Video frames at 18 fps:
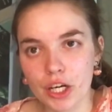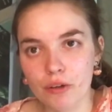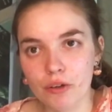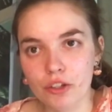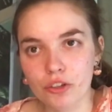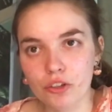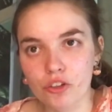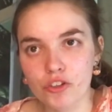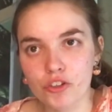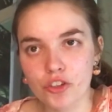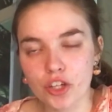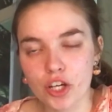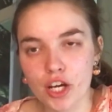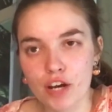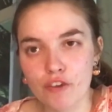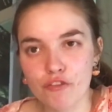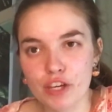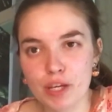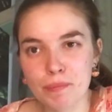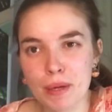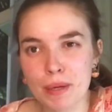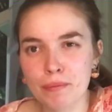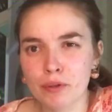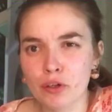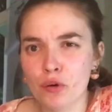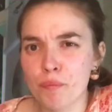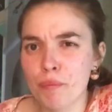also I think
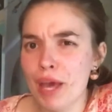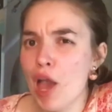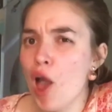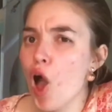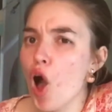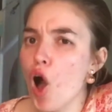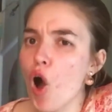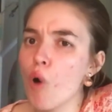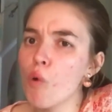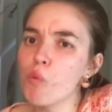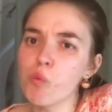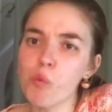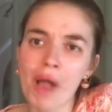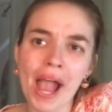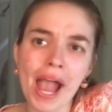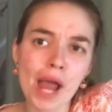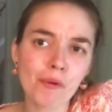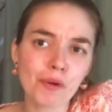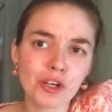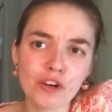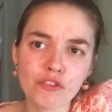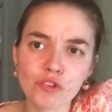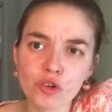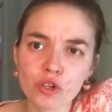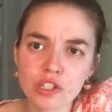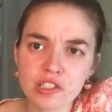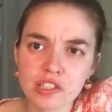people are a bit wary of
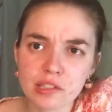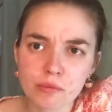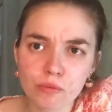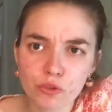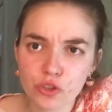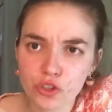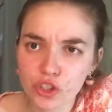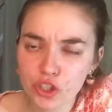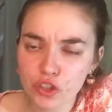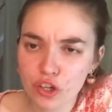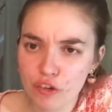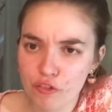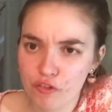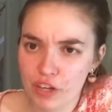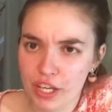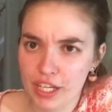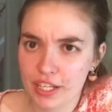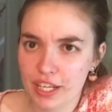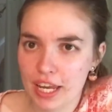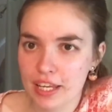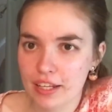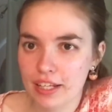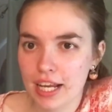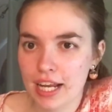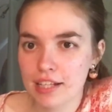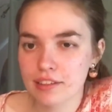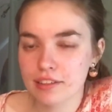autism too, I think, and
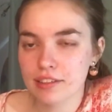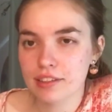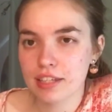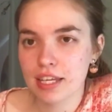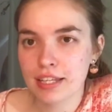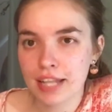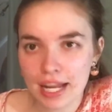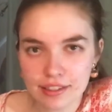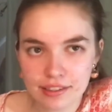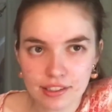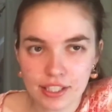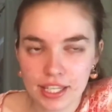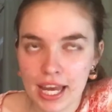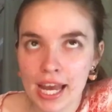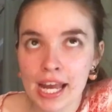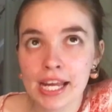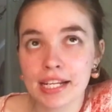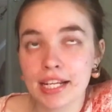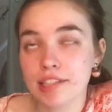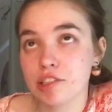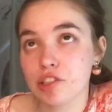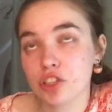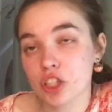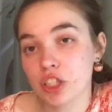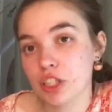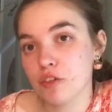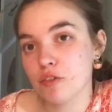that's okay. That's
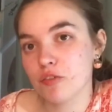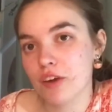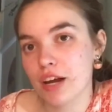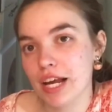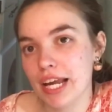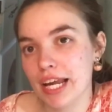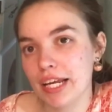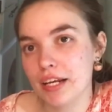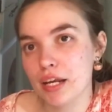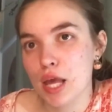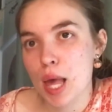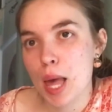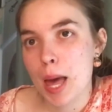totally fine.